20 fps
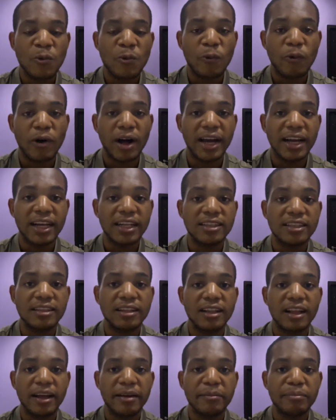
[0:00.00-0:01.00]

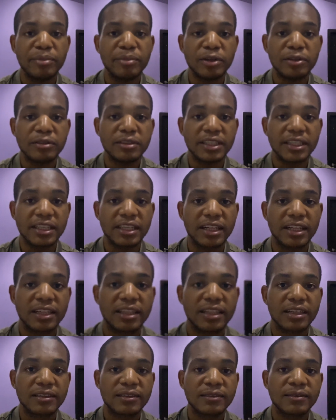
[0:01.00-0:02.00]
while building
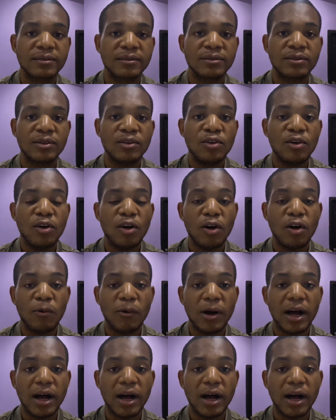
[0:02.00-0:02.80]
or